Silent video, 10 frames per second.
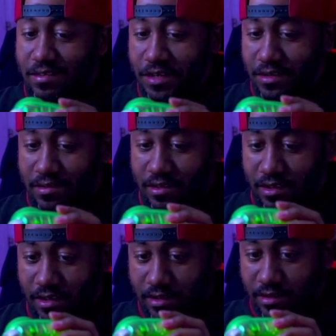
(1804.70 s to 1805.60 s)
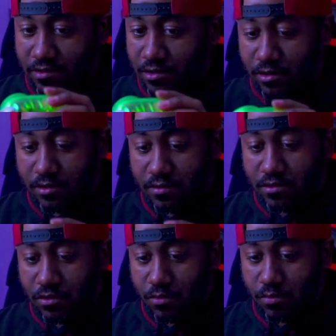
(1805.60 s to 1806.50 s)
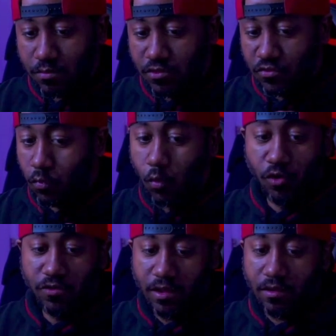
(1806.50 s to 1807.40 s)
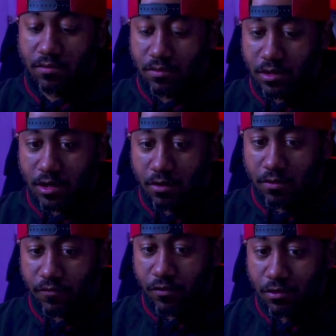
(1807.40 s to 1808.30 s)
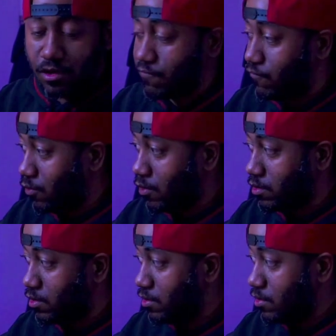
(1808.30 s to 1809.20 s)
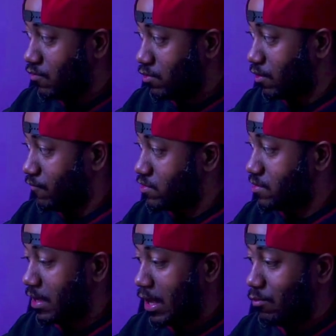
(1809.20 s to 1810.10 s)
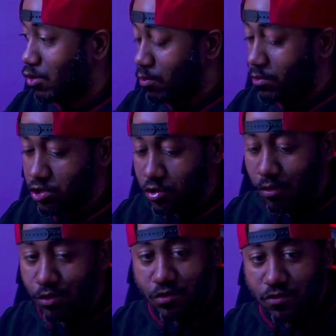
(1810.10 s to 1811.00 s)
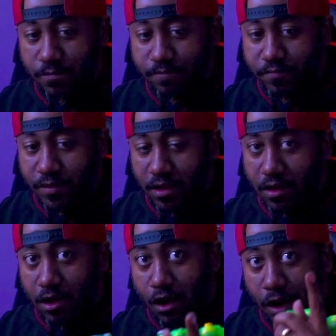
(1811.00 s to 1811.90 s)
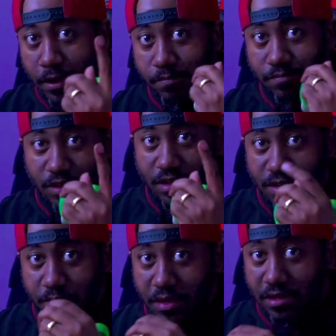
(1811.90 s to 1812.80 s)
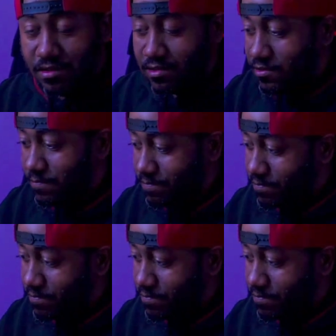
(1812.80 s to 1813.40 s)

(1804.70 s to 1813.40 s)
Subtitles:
seriously, like these are worth it, you know, if you're looking for some GameCube controllers. All right, peace.